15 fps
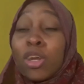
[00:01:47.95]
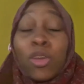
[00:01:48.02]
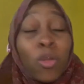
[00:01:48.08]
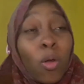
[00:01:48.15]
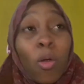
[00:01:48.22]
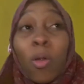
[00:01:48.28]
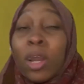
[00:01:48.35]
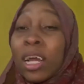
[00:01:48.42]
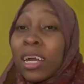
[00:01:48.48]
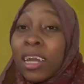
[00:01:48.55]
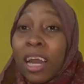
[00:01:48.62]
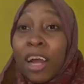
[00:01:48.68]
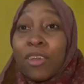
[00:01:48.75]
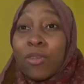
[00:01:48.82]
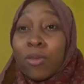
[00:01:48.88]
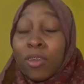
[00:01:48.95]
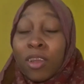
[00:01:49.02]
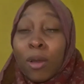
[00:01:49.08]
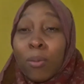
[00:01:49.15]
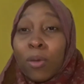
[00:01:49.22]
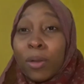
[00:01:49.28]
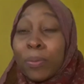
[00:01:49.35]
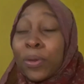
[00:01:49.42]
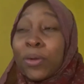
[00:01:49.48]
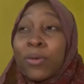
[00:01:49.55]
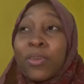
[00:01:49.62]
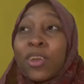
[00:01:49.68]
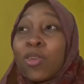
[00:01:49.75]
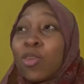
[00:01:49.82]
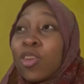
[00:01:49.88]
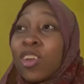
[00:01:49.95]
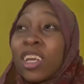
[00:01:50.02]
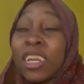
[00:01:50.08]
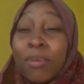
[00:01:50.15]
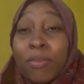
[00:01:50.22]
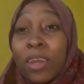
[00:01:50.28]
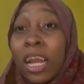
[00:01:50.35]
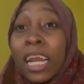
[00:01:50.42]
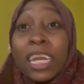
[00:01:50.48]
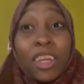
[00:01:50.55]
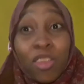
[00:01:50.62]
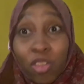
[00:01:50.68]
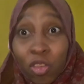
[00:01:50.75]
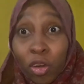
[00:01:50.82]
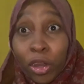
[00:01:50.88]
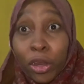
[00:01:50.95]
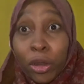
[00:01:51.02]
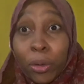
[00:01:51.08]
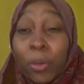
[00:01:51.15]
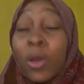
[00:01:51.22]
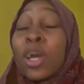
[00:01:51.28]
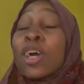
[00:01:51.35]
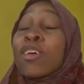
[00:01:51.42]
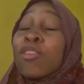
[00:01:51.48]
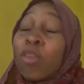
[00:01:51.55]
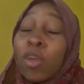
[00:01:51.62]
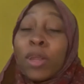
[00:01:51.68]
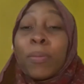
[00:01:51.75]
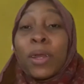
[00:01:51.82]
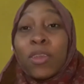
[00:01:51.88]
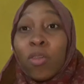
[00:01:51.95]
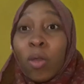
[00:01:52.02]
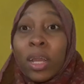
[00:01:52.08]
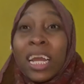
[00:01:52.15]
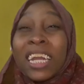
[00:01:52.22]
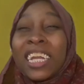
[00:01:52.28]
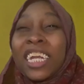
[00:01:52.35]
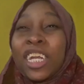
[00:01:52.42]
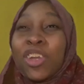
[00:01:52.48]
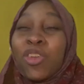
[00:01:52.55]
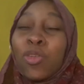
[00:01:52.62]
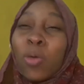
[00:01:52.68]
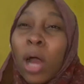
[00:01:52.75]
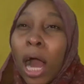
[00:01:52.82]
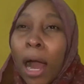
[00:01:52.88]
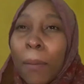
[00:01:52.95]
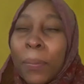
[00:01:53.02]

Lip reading: Don't hold a grudge on someone, because it will definitely destroy you slowly by slowly and eat you up.